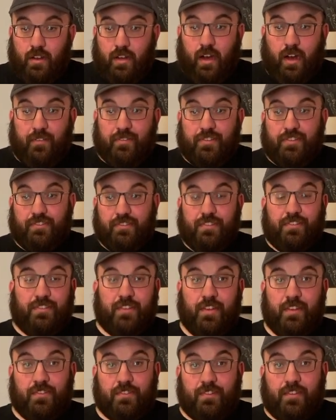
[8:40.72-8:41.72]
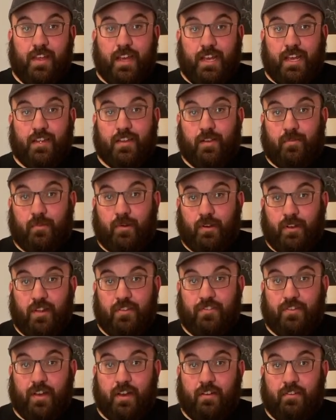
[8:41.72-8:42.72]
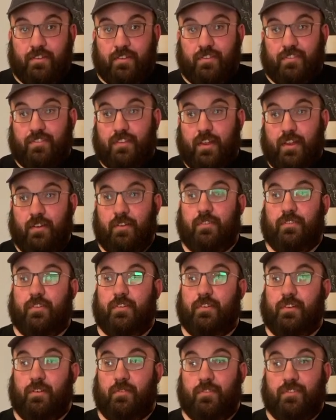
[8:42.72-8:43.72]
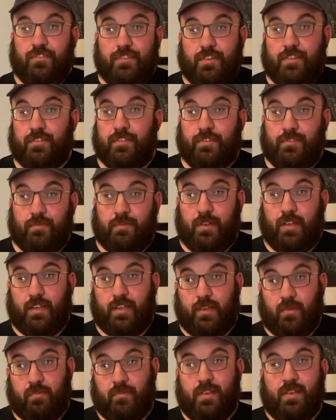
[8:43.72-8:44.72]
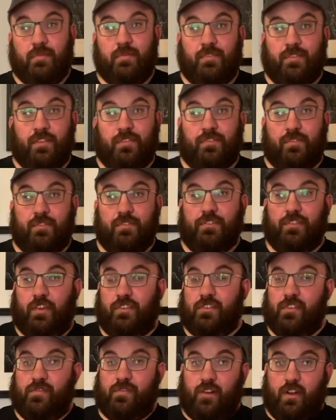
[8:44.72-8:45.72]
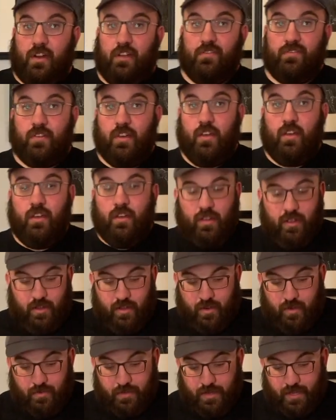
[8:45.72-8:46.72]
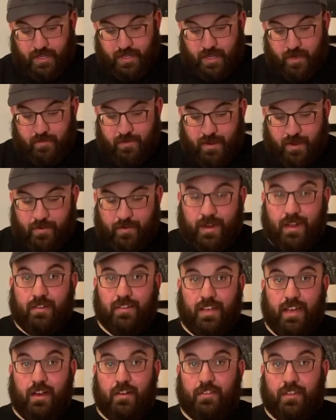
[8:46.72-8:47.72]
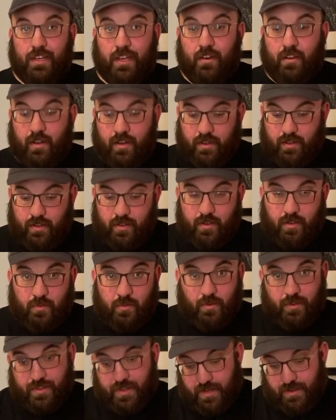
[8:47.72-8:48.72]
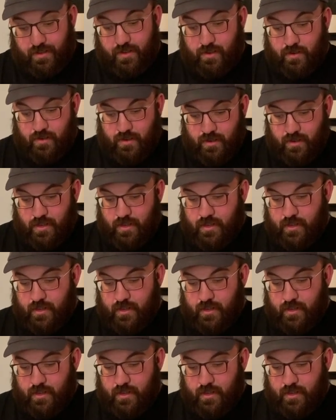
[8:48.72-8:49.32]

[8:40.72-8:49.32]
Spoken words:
obviously seen SIG in their market share and their sales, and they're going, Jesus, we got to compete with this 365. We got to get a better round count in the gun. What they do?